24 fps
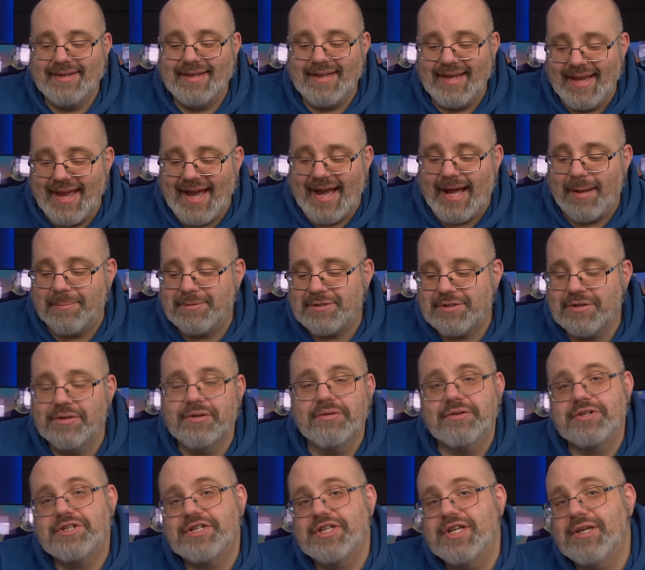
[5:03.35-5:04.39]
The
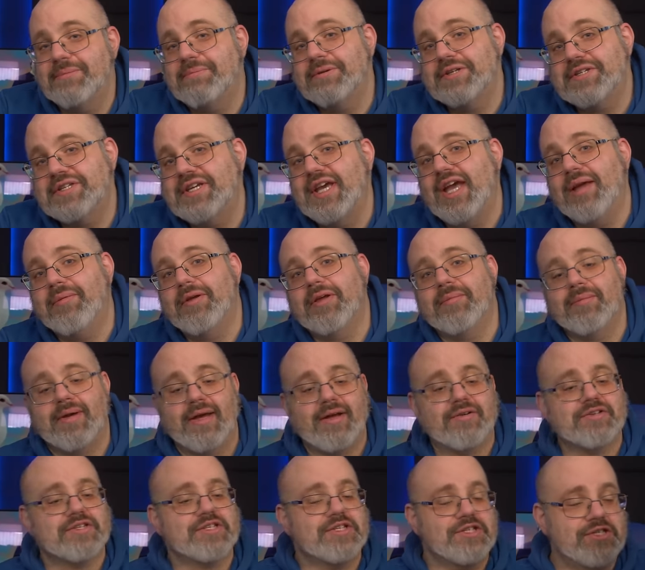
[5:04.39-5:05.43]
absolute cheapest gaming
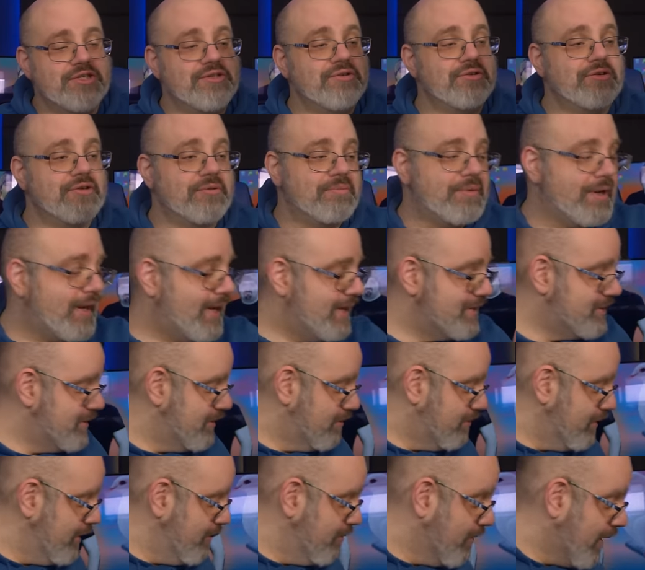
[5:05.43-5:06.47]
mouse you could
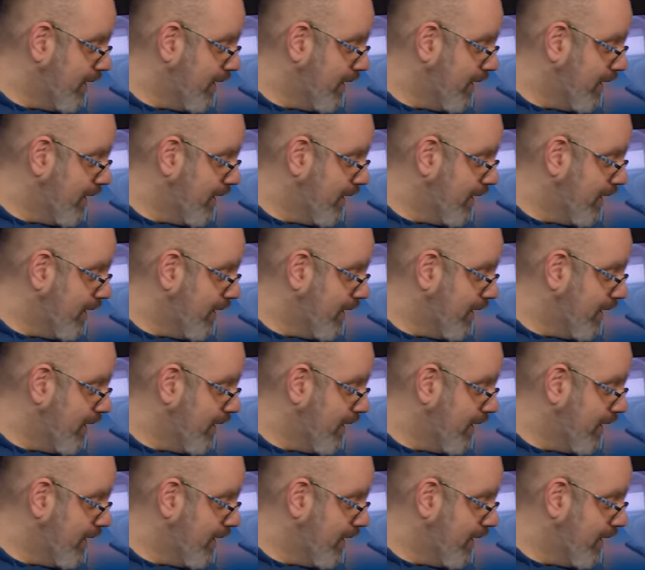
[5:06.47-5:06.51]
possibly